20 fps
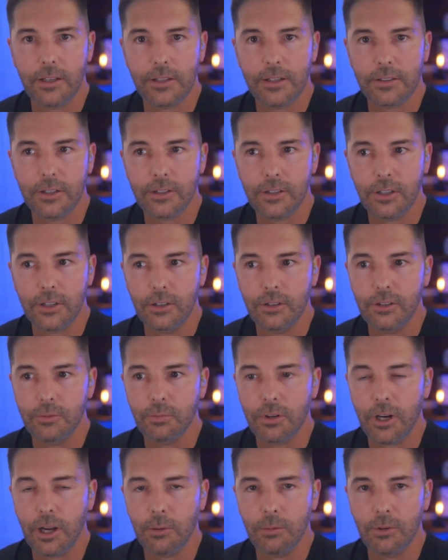It's such a
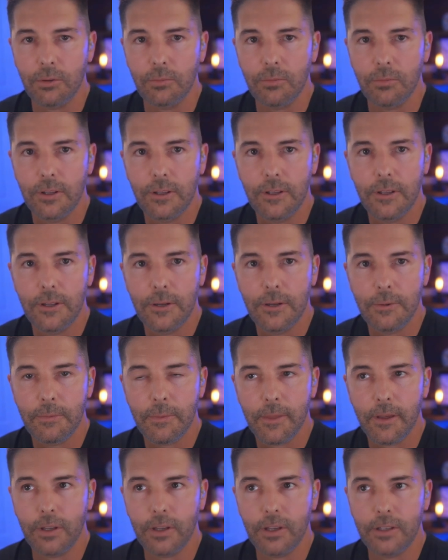huge problem.
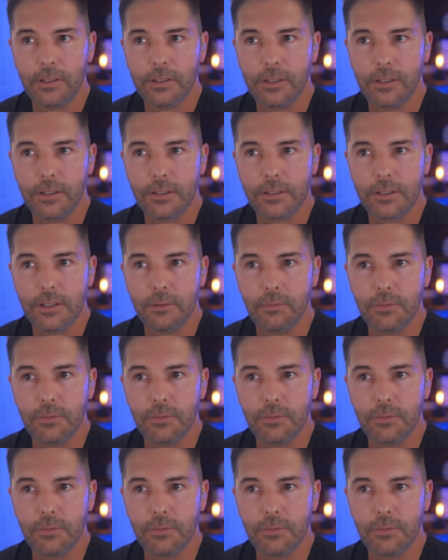And it